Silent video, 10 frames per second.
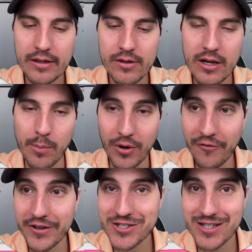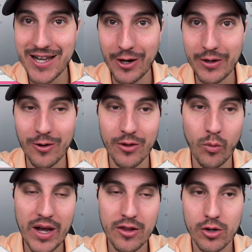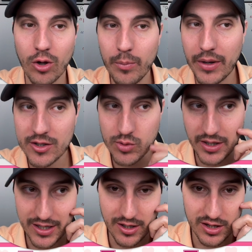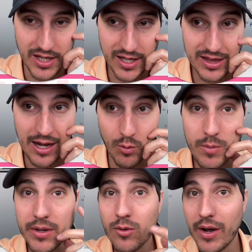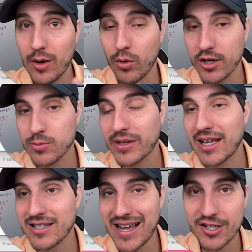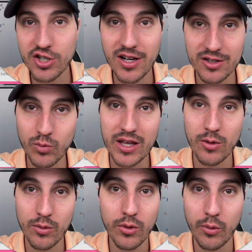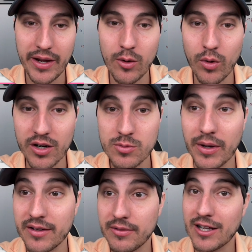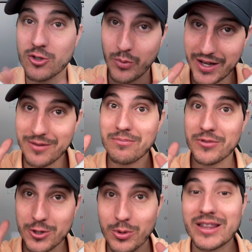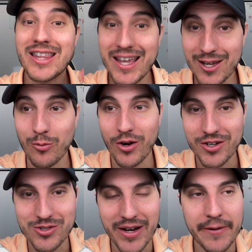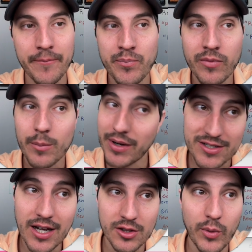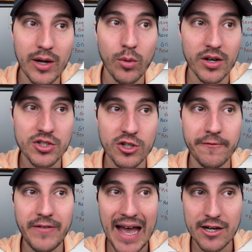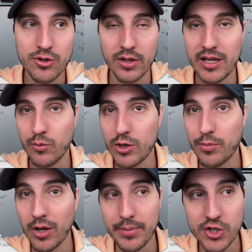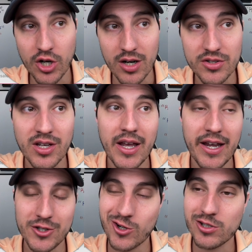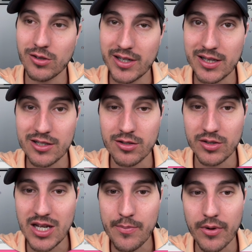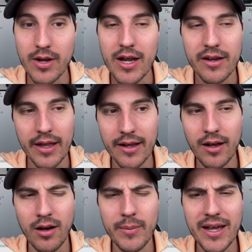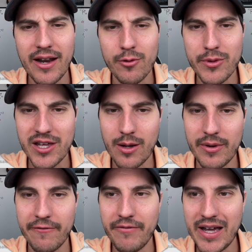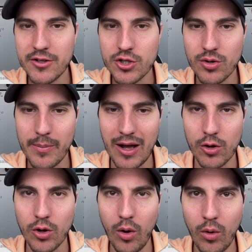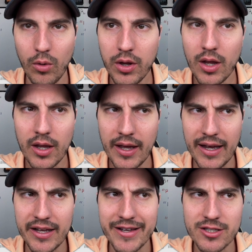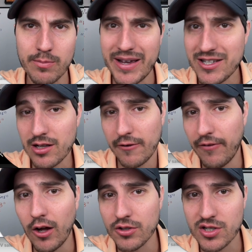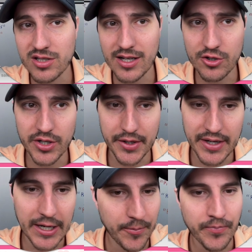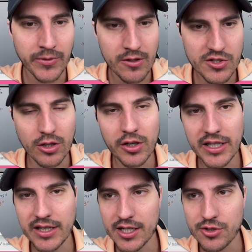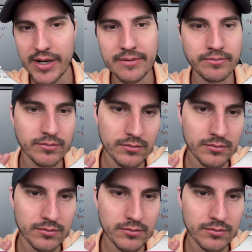a perfect scenario, or the way the gold bugs would like you to think, that would be the way it works. But that's actually not the way it works. But that's the way you would think it works, right? But it's not the way it works, just factually. And when you pull up a charts and you start to look at this a little deeper, you're like, oh man, everything I've been fed to about gold is basically false, essentially, okay? So look at this, right?